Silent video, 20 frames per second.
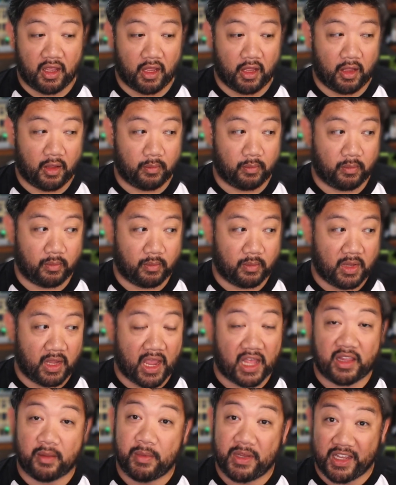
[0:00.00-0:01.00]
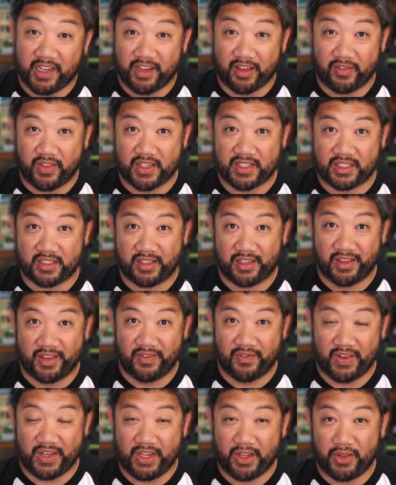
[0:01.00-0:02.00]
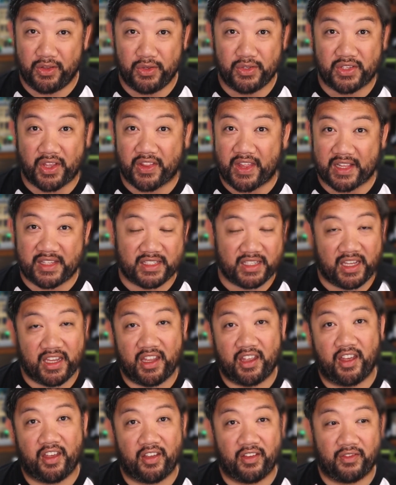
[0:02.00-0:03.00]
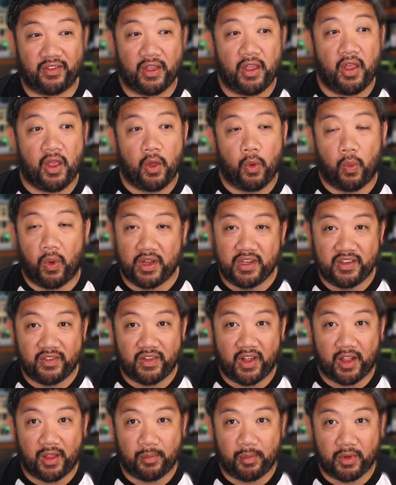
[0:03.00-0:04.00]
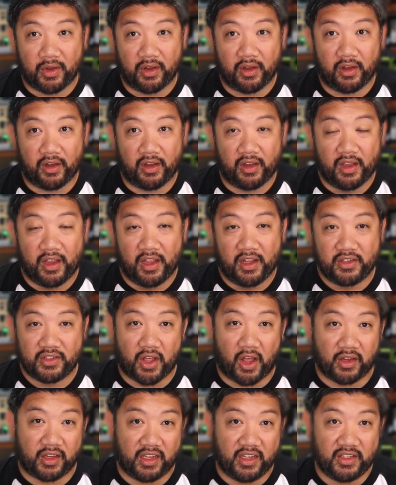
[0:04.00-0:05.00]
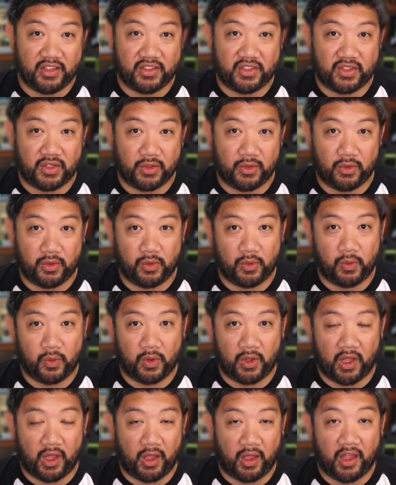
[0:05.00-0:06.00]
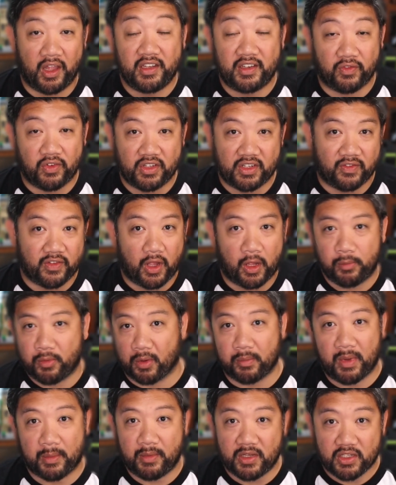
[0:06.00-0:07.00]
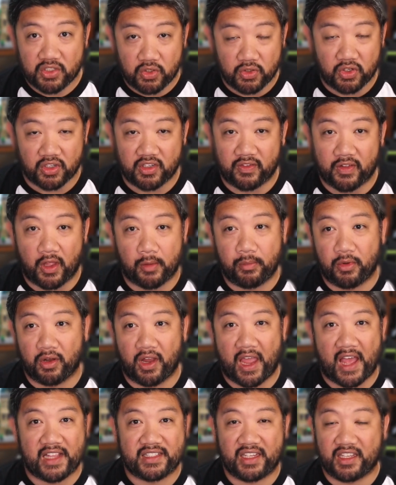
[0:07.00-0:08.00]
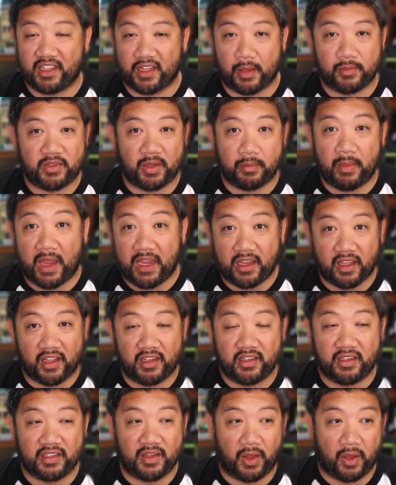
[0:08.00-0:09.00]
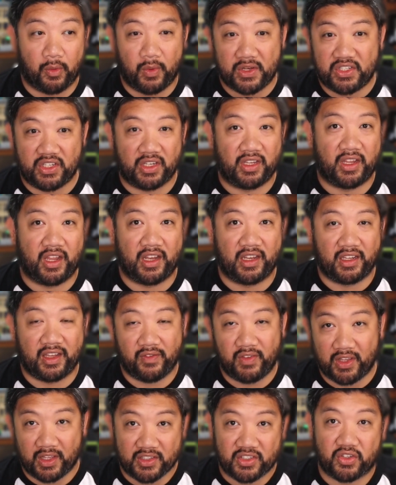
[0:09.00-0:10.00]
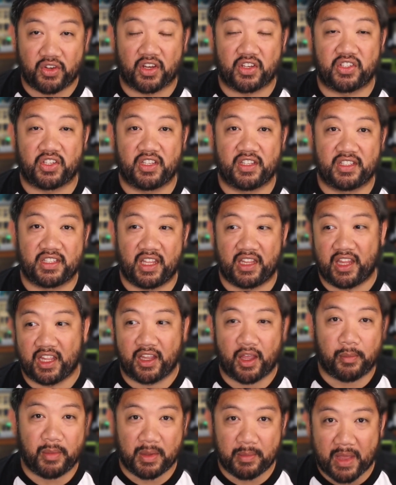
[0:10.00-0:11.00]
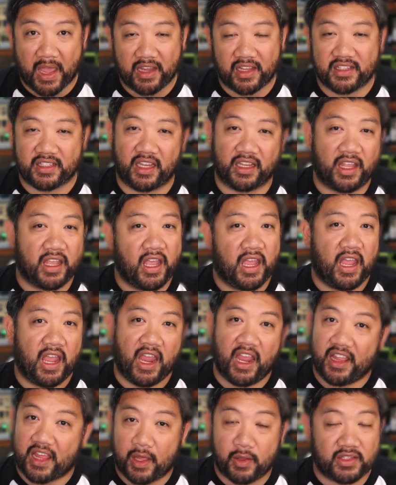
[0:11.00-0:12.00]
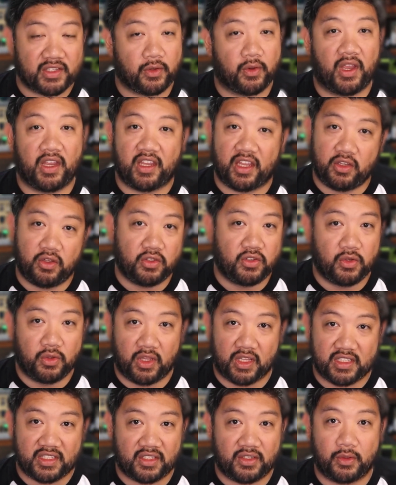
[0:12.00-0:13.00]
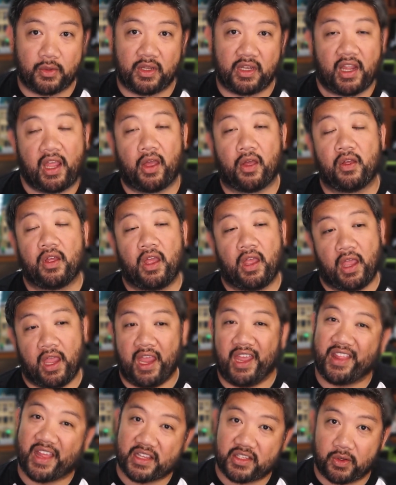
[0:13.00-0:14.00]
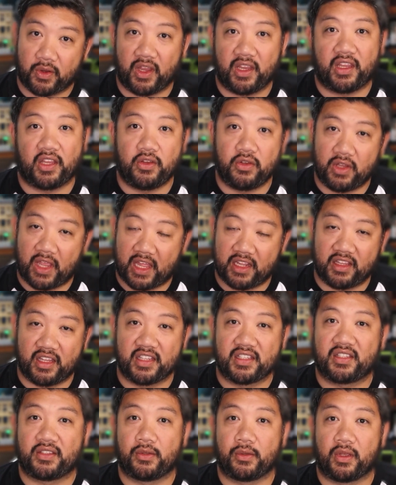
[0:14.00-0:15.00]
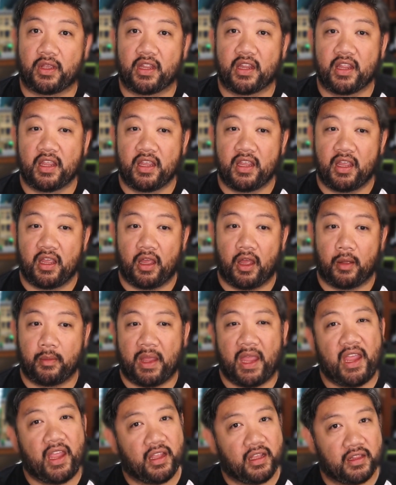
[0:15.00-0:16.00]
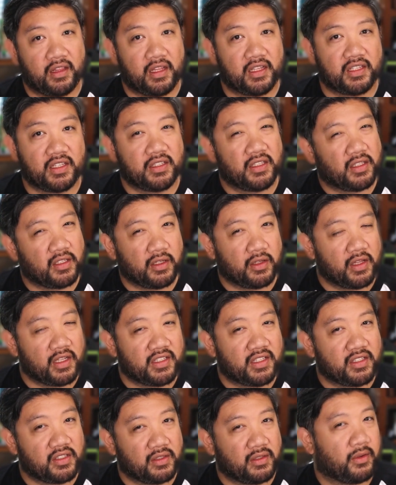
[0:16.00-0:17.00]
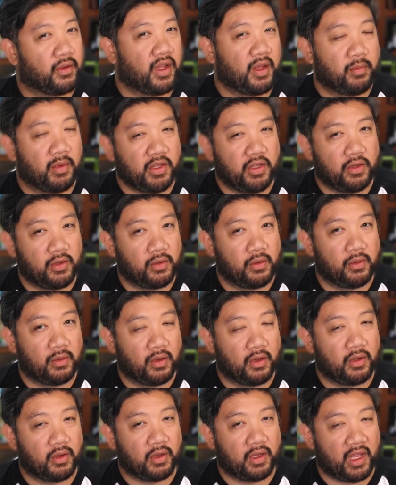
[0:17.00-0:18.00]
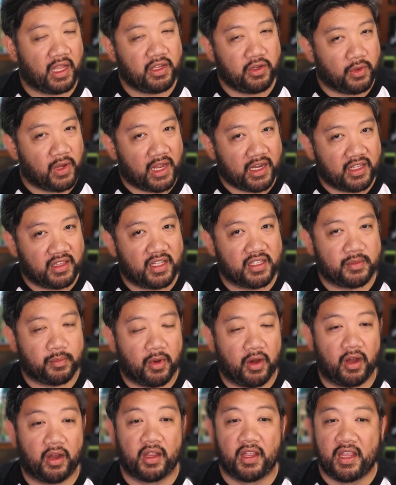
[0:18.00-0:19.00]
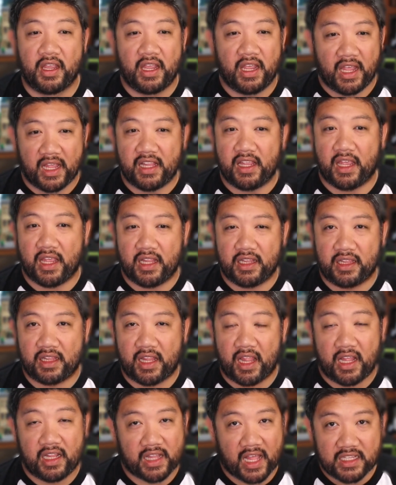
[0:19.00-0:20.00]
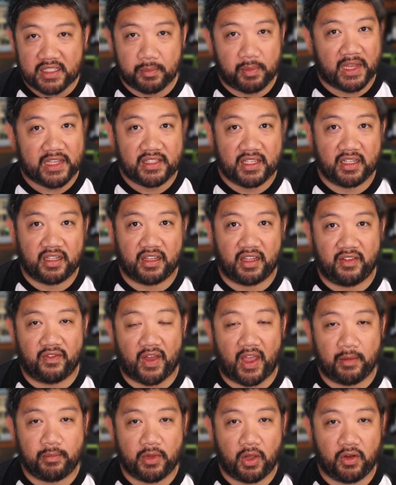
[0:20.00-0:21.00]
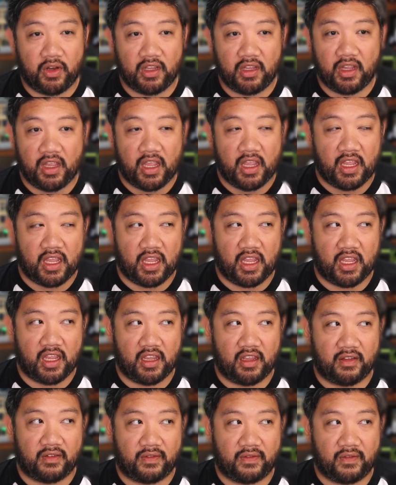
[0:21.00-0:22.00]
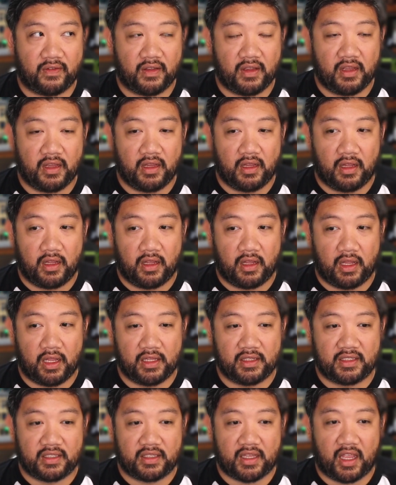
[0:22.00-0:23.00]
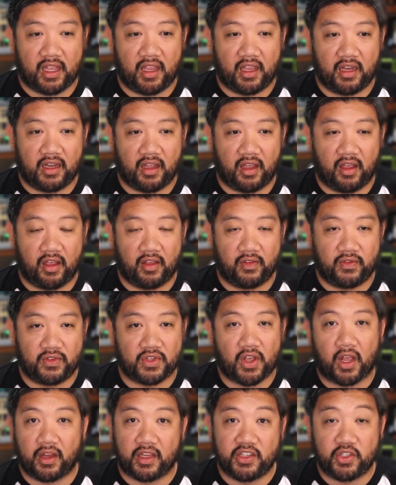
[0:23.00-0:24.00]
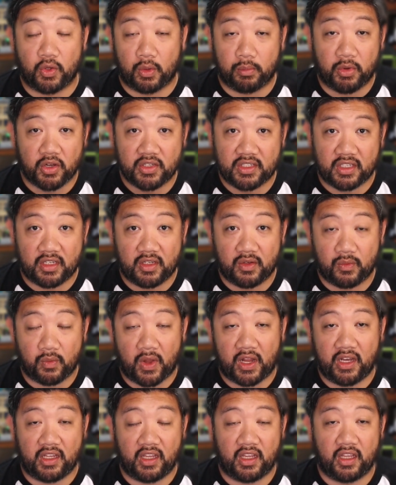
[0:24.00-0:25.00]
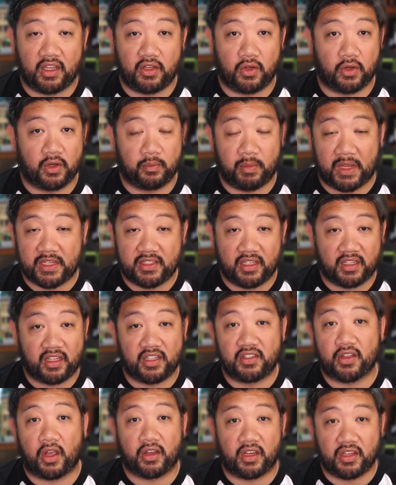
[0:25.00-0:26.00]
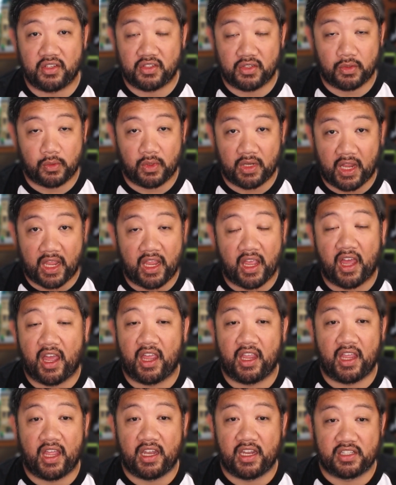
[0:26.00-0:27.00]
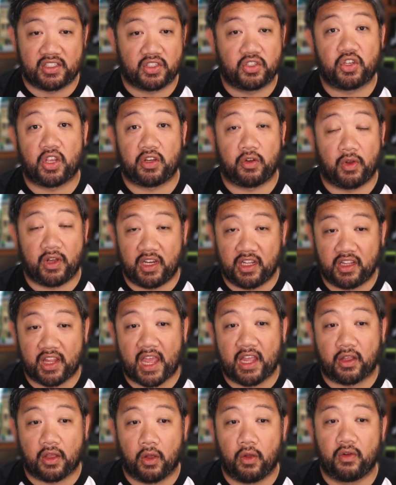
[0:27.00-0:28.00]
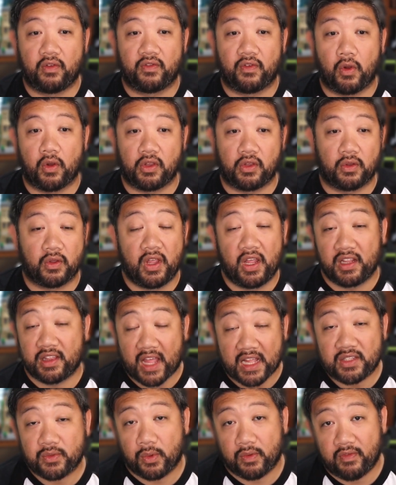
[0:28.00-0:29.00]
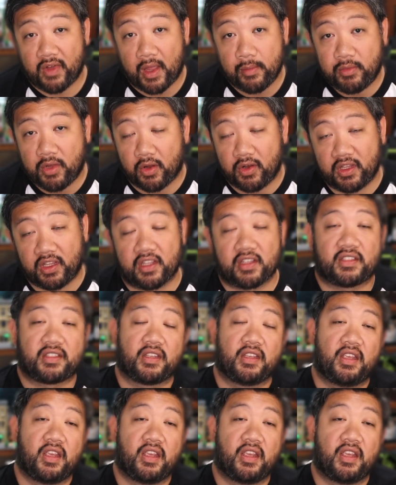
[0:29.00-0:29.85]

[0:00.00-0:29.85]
Um, at the beginning of this video, you saw that skit of one developer talking to uh, a different developer, maybe a junior developer, asking them to make a, a widget and giving instructions, and then coming back and saying, "Hey, that's great. Can you do this to it now? Hey, that's great. Can you add this to it? Um, hey, this is this is great, but you can you edit this part?" It, that's basically vibe coding. If instead of talking to a person writing it, you're basically talking to an AI and it's generating that code for you. That's what vibe coding is.